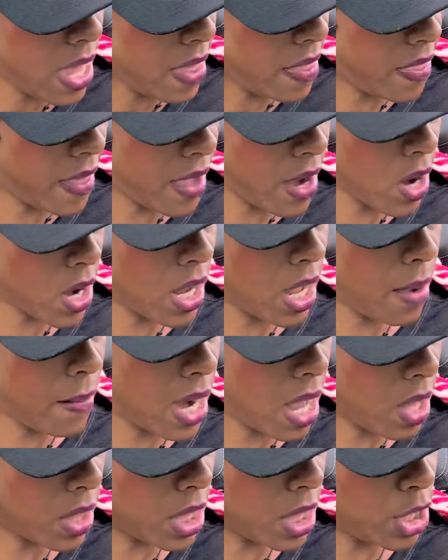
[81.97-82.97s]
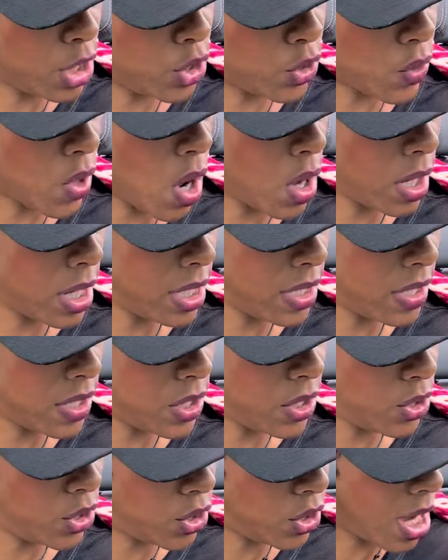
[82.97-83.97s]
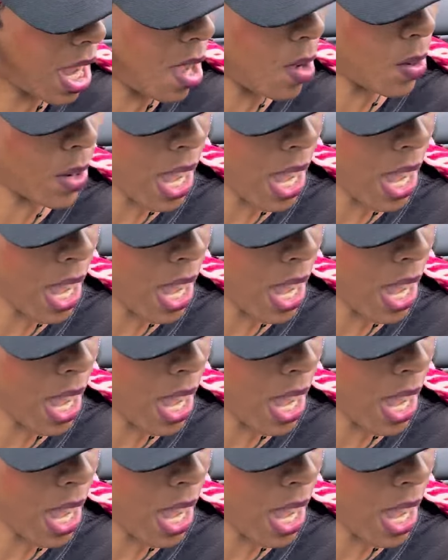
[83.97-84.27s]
They're coming out the strongest. Shout